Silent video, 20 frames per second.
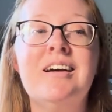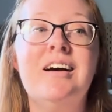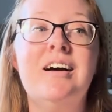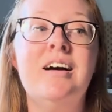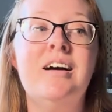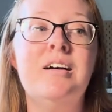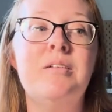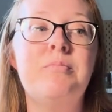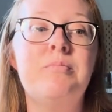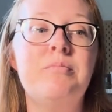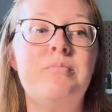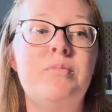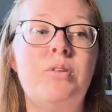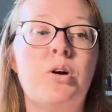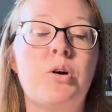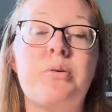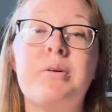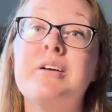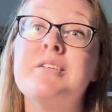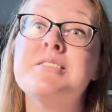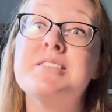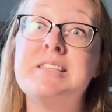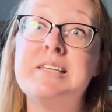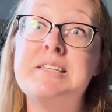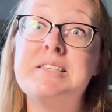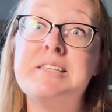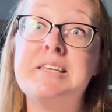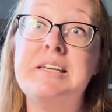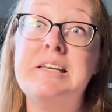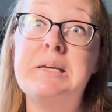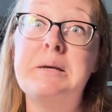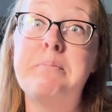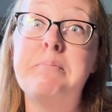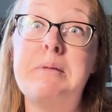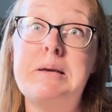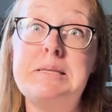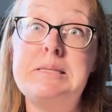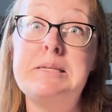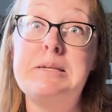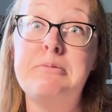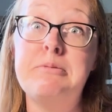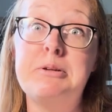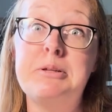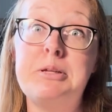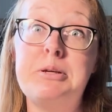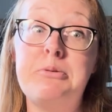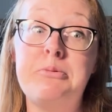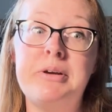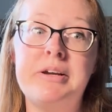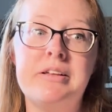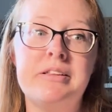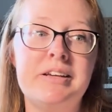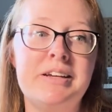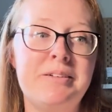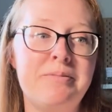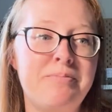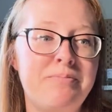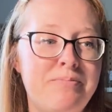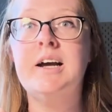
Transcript: or else things can get messy really quickly.